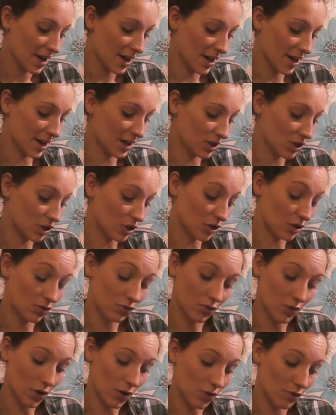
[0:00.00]
is good
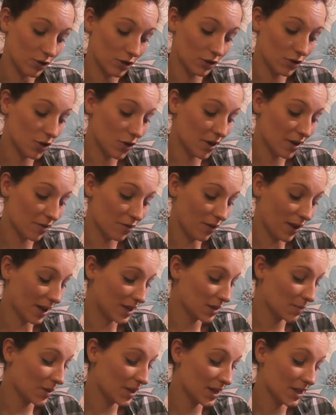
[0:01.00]
for restoring
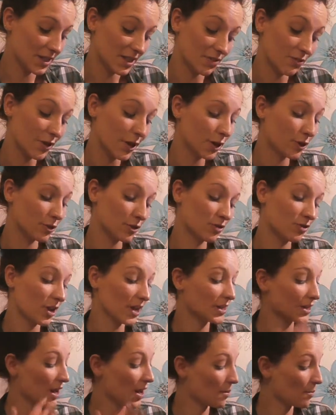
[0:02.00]
flexibility, wrinkles,
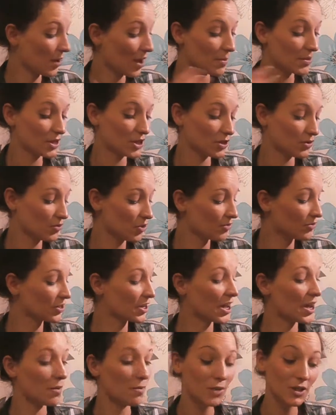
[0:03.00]
dry skin, blemishes, rough
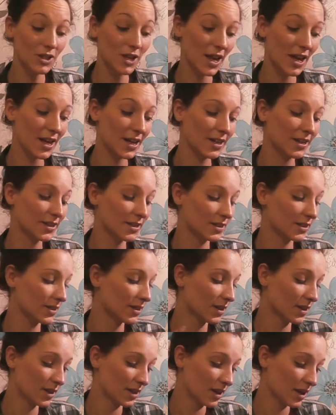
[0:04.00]
skin, muscle aches.
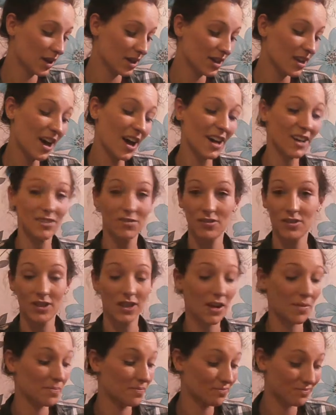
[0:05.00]
Yes,
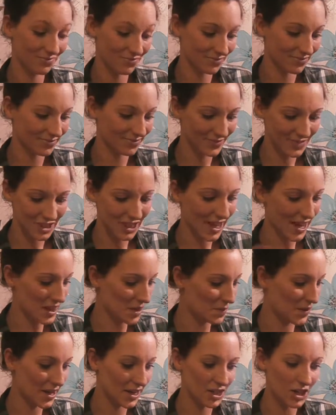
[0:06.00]
you get
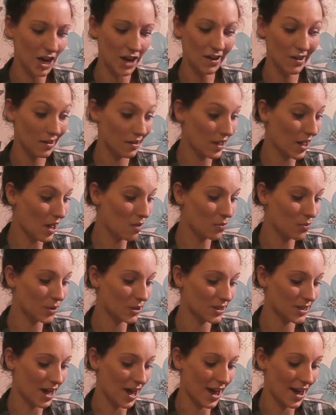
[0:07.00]
the picture. Cacao
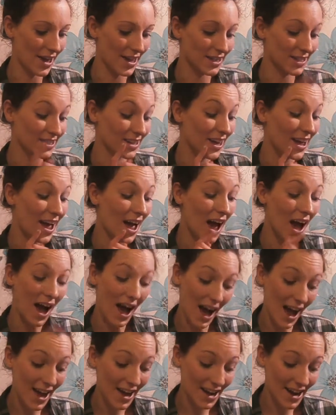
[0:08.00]
butter is
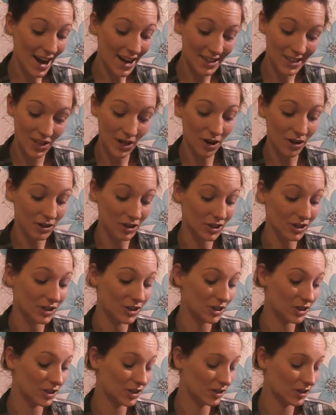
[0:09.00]
high in antioxidants,